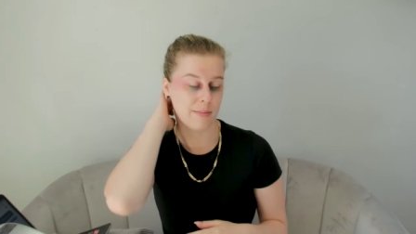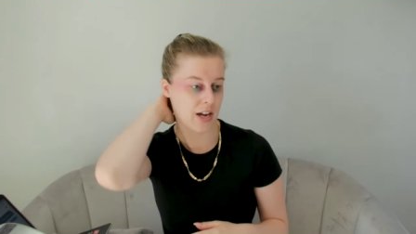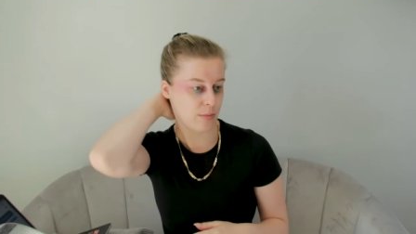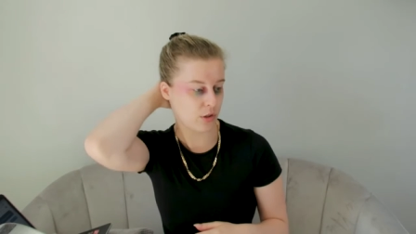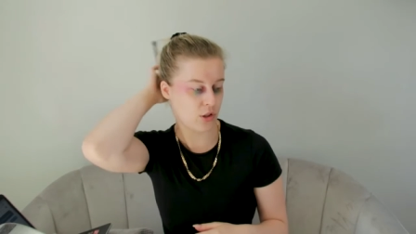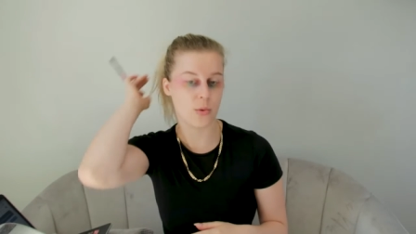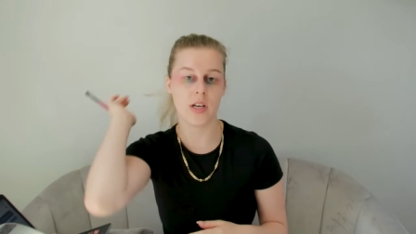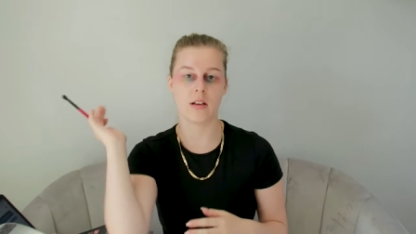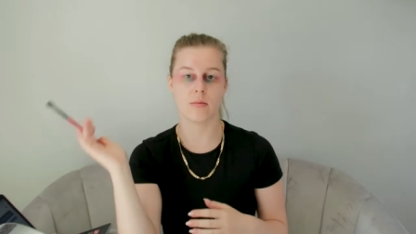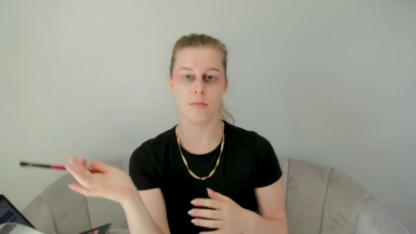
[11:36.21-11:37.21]
I was
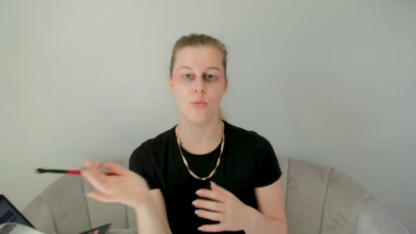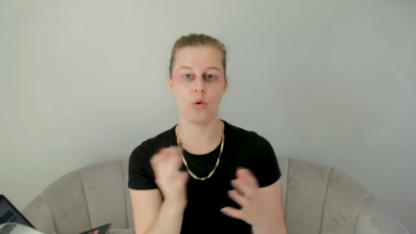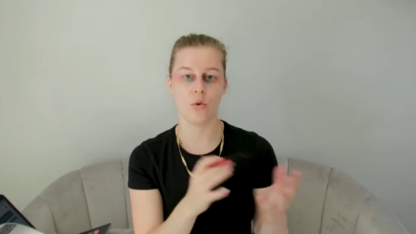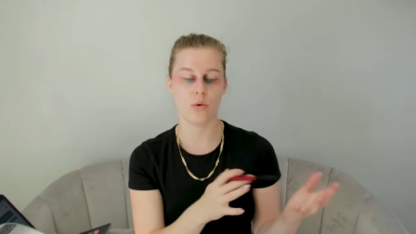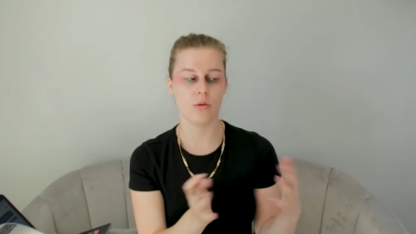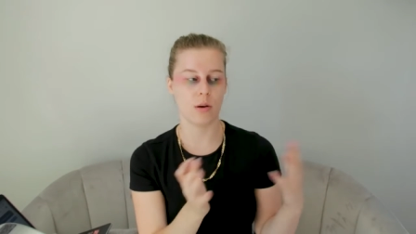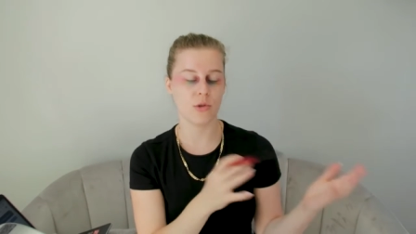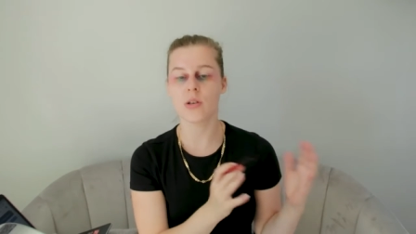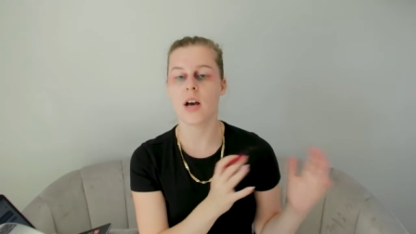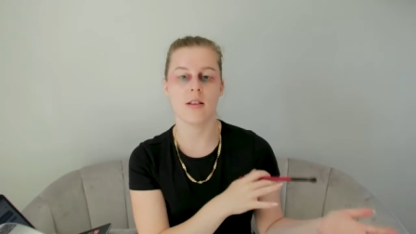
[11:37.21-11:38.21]
doing more, I was
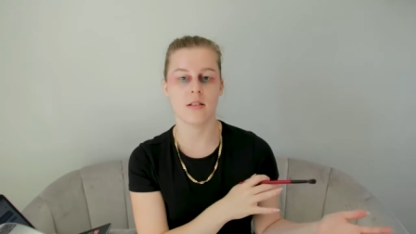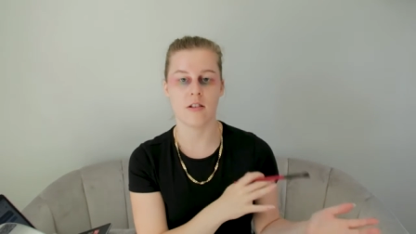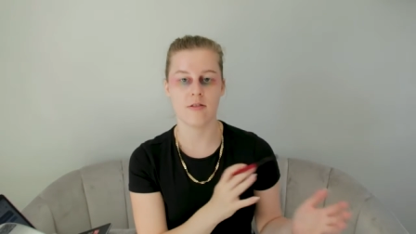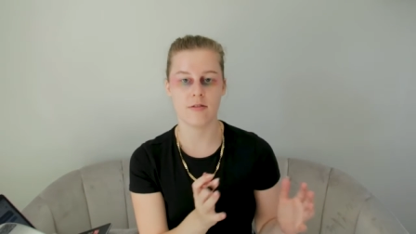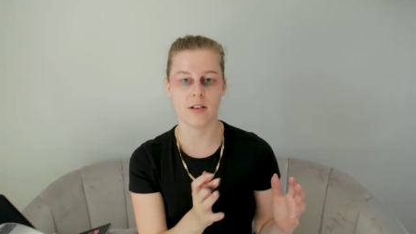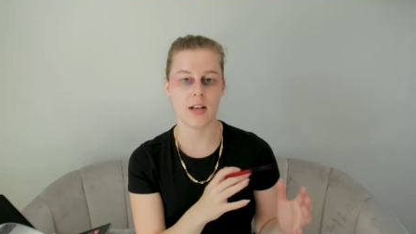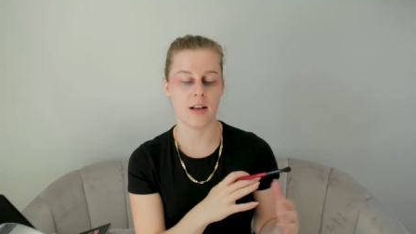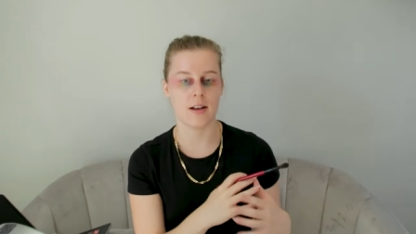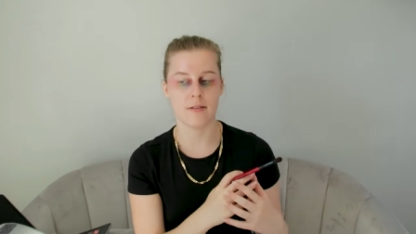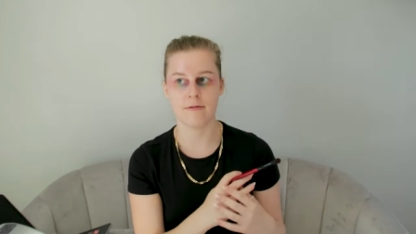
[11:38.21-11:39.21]
doing other stuff
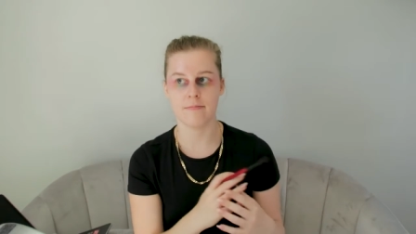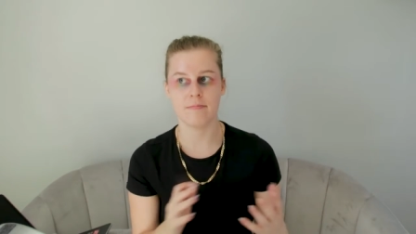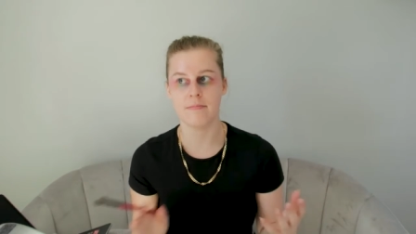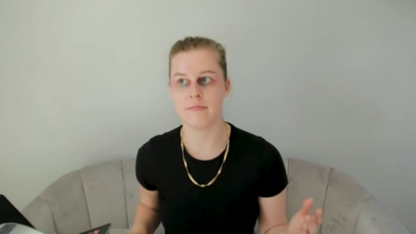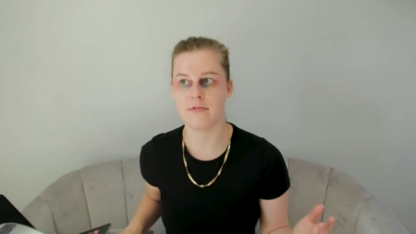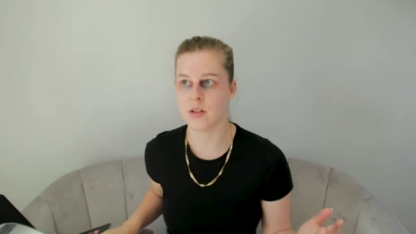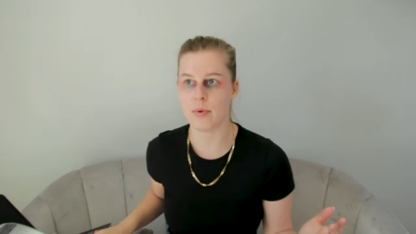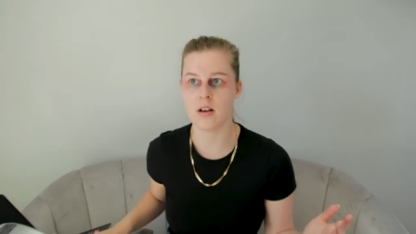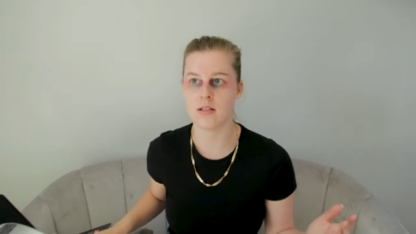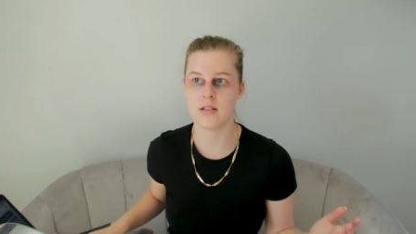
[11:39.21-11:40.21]
uh, for the
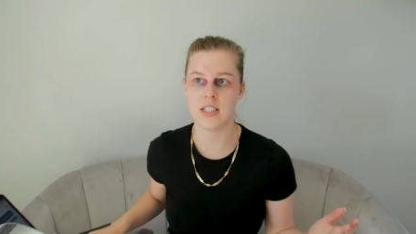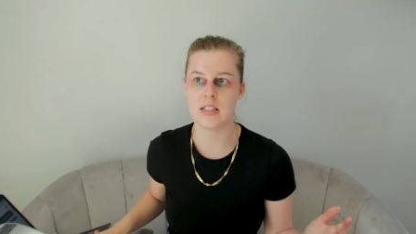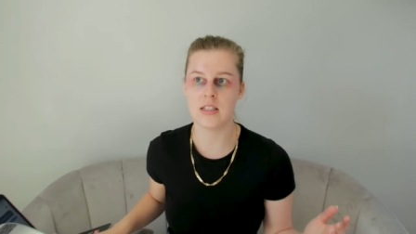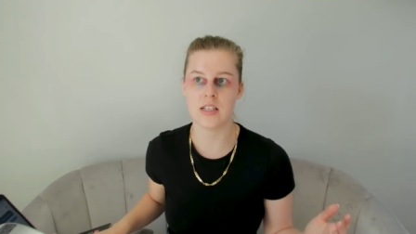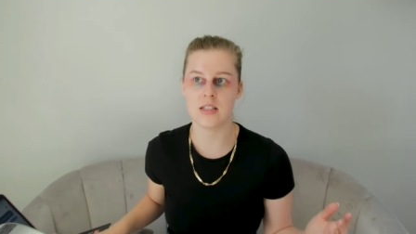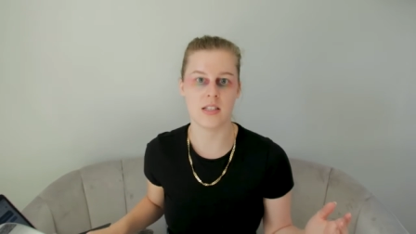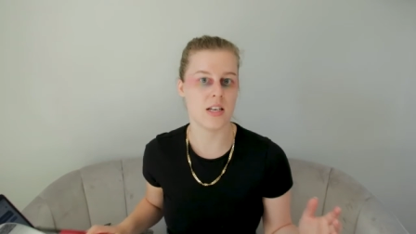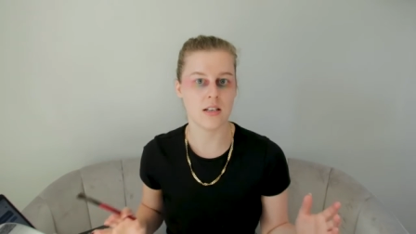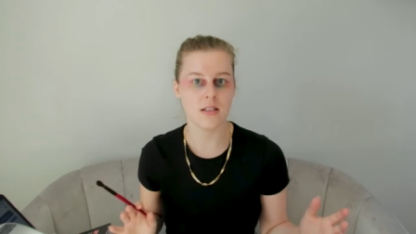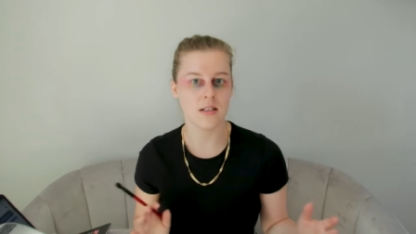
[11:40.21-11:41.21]
past six
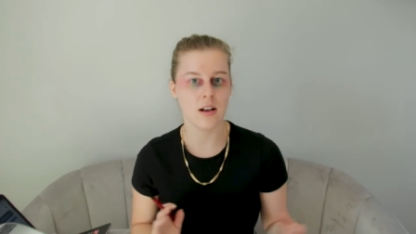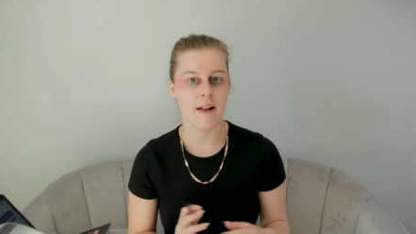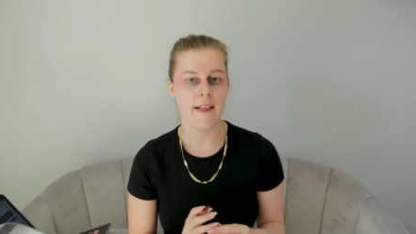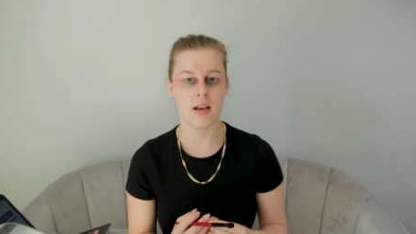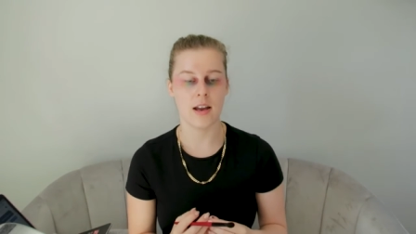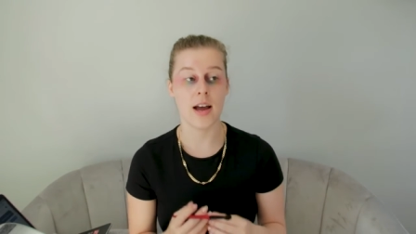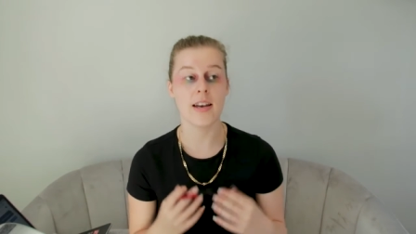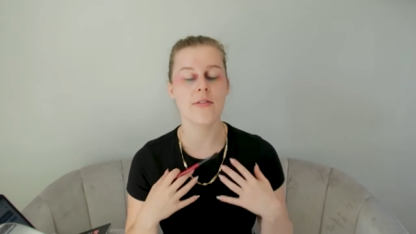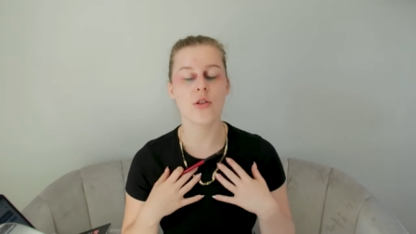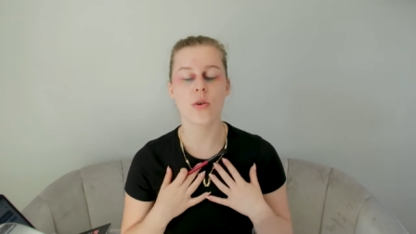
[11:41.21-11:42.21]
years and I
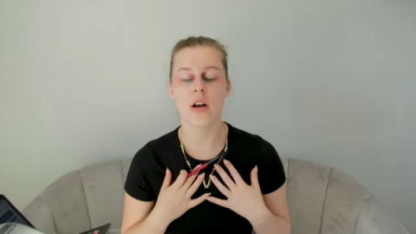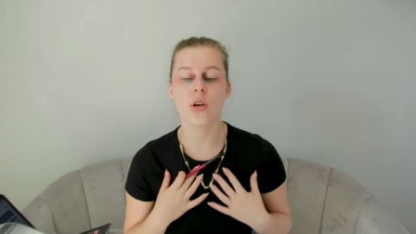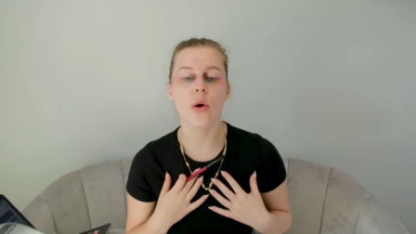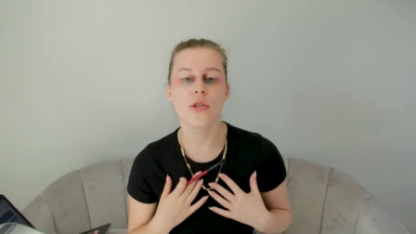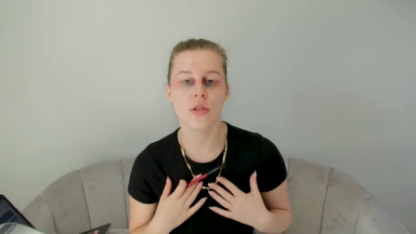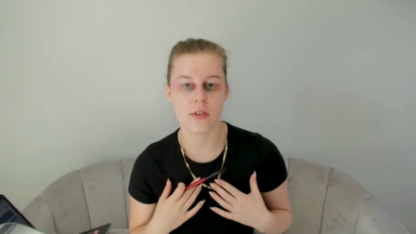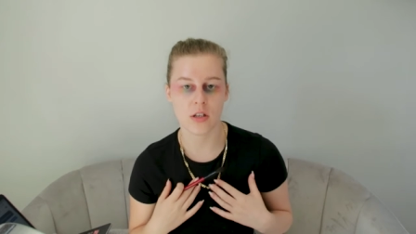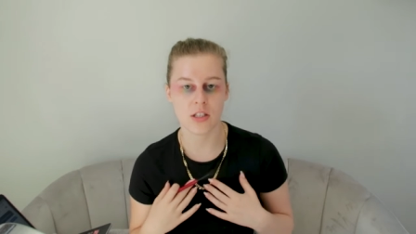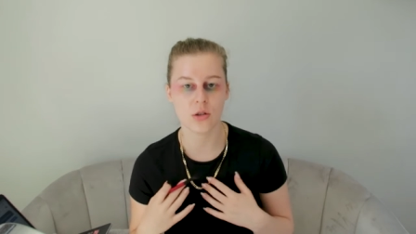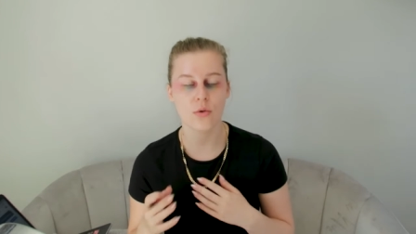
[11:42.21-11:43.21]
never thought I'd go to
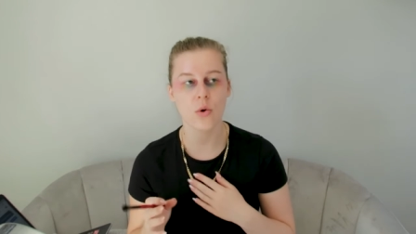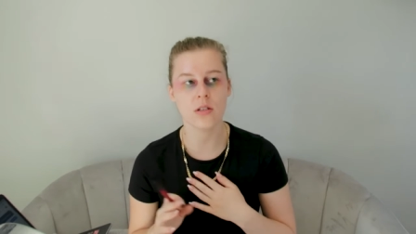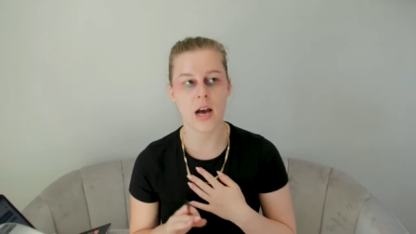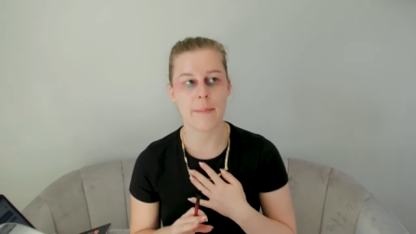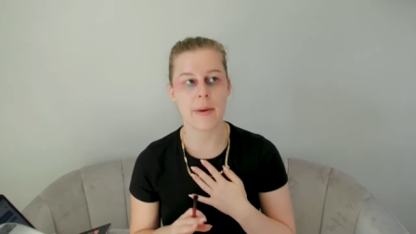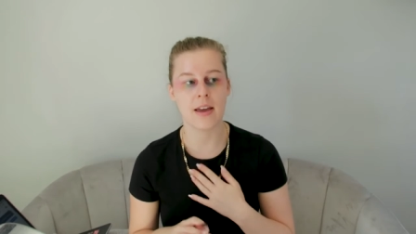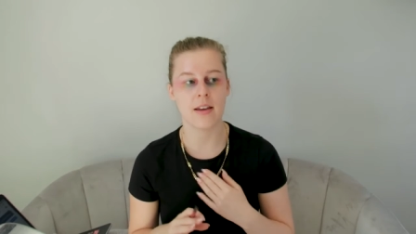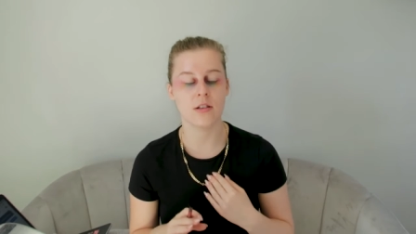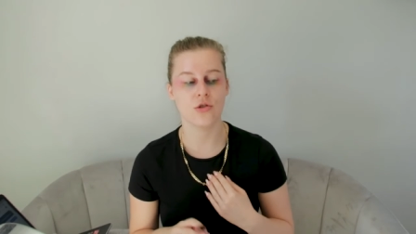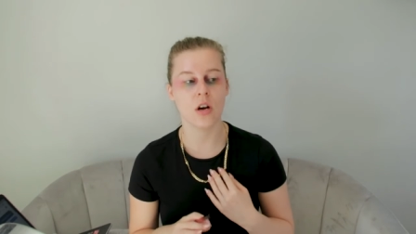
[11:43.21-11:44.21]
university. So, of course, I
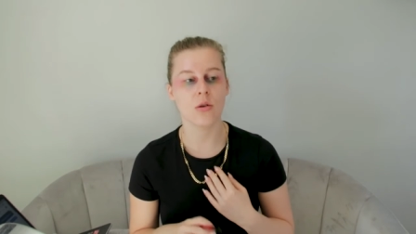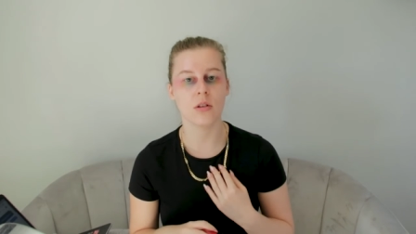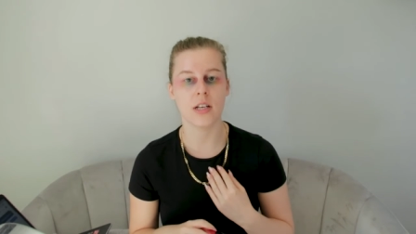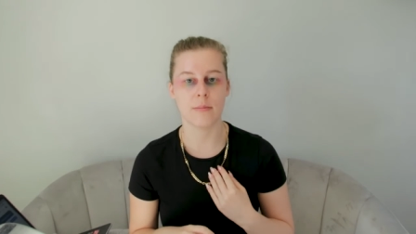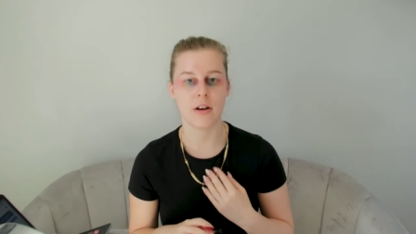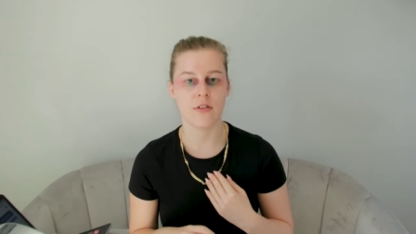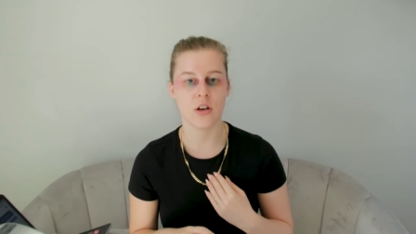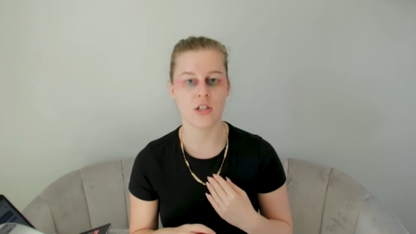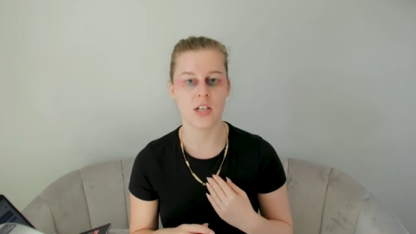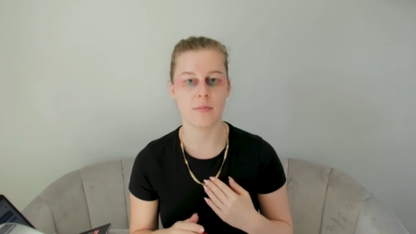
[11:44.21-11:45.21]
may struggled in my
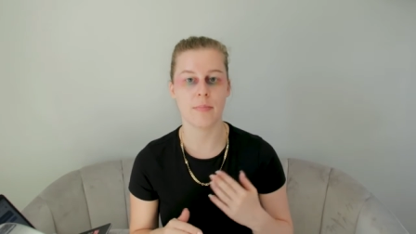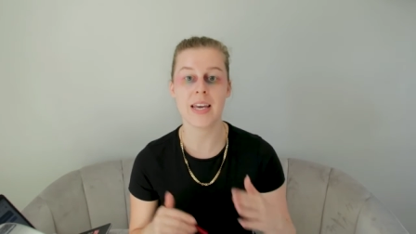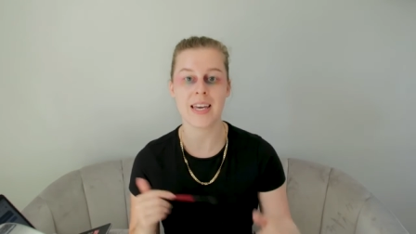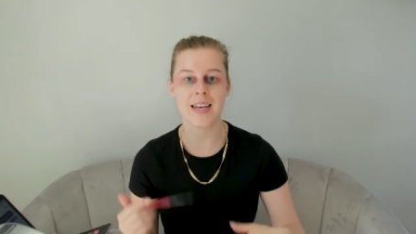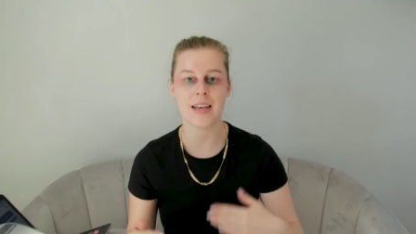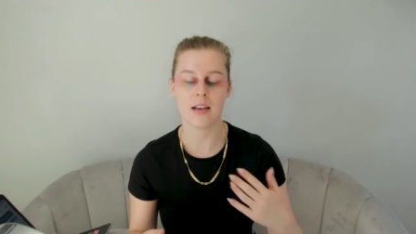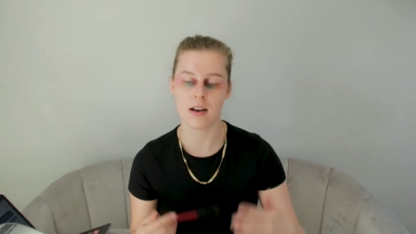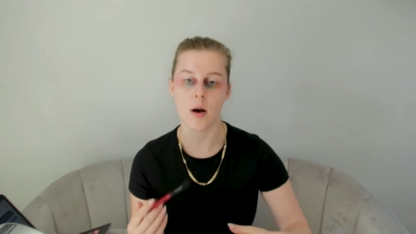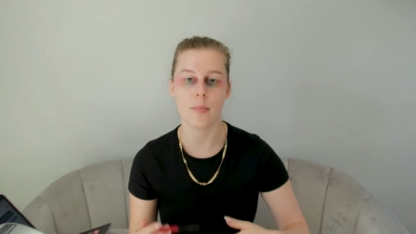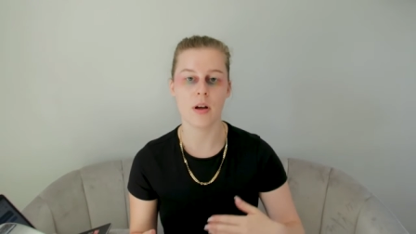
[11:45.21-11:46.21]
first year picking it
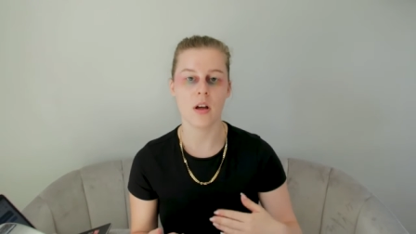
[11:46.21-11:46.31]
up.